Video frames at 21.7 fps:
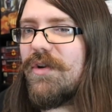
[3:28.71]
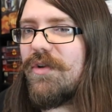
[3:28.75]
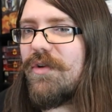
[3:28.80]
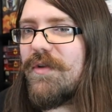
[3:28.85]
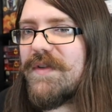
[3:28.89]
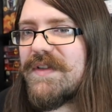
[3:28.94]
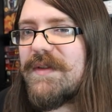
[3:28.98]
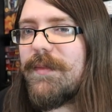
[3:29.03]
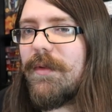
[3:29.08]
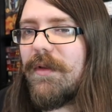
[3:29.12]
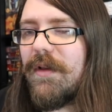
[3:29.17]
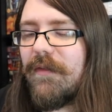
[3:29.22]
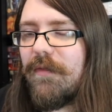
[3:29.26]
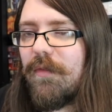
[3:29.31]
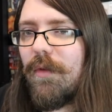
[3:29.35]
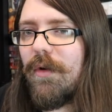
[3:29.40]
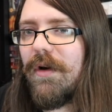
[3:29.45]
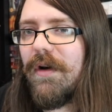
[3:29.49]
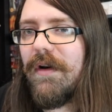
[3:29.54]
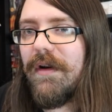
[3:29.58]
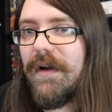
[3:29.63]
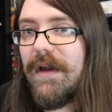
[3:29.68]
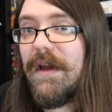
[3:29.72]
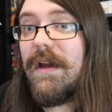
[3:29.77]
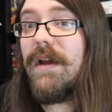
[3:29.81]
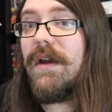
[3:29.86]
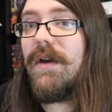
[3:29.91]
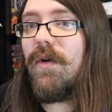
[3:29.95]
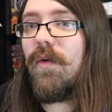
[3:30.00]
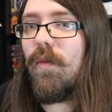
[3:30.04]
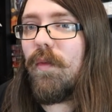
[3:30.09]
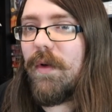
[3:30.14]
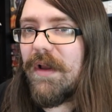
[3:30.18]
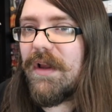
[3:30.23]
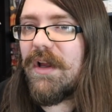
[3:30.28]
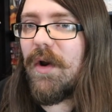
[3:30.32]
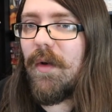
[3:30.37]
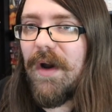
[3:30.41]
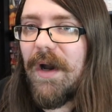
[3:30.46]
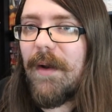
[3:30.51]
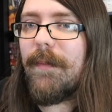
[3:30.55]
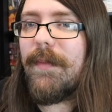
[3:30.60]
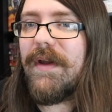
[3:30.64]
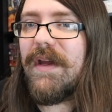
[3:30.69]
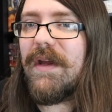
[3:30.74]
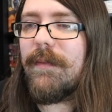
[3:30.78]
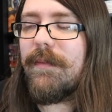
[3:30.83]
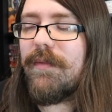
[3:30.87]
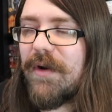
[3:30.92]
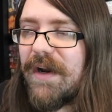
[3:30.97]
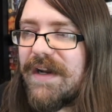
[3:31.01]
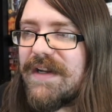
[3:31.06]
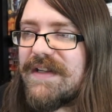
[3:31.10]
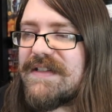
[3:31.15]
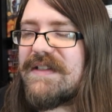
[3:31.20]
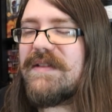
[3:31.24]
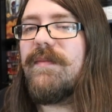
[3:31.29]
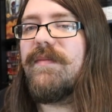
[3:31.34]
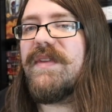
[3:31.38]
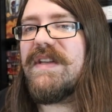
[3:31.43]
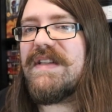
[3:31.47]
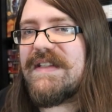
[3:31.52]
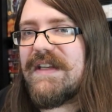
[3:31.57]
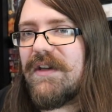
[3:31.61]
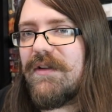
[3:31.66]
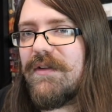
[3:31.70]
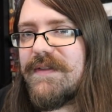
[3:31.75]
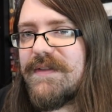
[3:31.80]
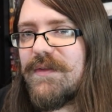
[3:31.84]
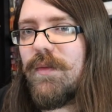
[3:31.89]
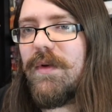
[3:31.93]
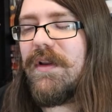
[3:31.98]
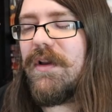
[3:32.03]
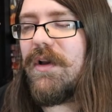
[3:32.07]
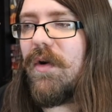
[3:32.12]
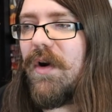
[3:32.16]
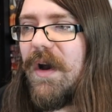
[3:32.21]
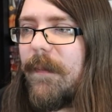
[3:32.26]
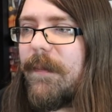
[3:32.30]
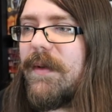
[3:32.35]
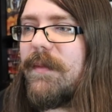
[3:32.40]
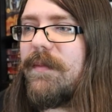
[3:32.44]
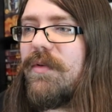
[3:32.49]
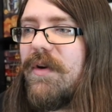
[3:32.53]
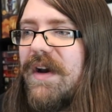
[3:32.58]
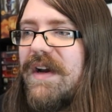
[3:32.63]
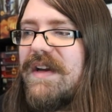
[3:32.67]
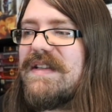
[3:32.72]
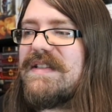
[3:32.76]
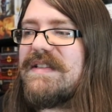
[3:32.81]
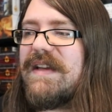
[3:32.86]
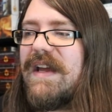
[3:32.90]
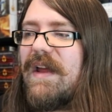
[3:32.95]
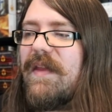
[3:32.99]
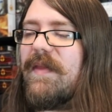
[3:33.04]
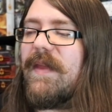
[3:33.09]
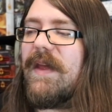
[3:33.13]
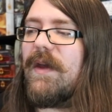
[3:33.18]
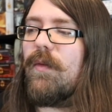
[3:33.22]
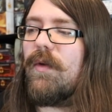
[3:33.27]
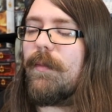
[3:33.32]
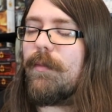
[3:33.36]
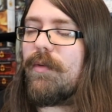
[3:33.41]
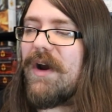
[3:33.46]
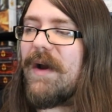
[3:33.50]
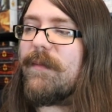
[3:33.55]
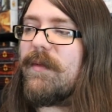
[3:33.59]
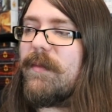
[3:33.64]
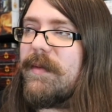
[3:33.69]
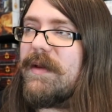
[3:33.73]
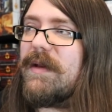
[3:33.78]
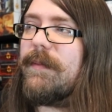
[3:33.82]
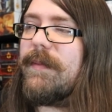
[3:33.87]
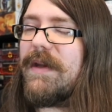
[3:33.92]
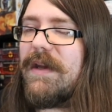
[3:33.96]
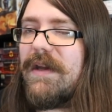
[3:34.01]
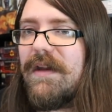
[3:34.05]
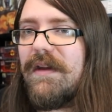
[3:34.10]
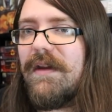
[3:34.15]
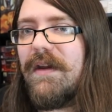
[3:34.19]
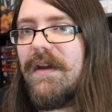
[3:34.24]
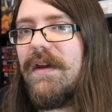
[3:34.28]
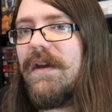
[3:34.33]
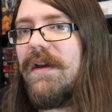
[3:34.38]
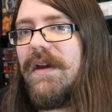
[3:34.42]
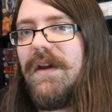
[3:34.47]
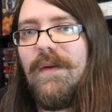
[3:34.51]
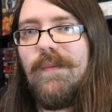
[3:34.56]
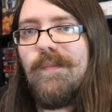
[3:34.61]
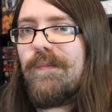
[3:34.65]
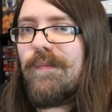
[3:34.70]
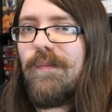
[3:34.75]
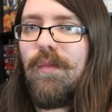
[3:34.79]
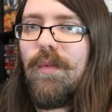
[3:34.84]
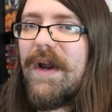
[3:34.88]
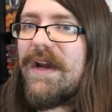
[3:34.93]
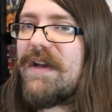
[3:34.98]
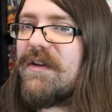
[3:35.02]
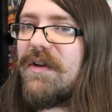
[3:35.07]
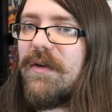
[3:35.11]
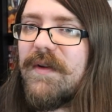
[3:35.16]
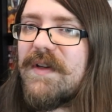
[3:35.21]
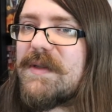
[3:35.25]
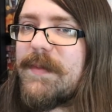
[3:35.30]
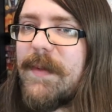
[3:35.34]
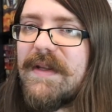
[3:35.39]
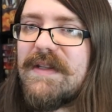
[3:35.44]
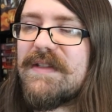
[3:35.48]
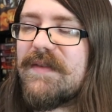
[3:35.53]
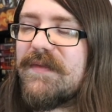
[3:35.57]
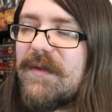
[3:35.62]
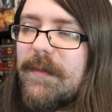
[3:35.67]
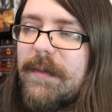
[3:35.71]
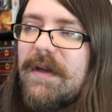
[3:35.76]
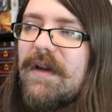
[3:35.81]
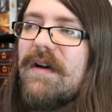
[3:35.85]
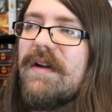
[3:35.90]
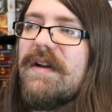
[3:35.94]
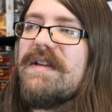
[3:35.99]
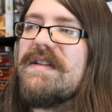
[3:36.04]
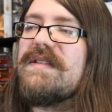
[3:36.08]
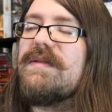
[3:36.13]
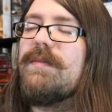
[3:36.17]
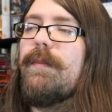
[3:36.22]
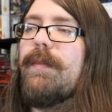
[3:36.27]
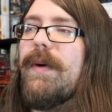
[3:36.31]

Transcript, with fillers: Crucible of War will go up in price, the singles will go up in price, and they will probably be way too expensive, to be honest.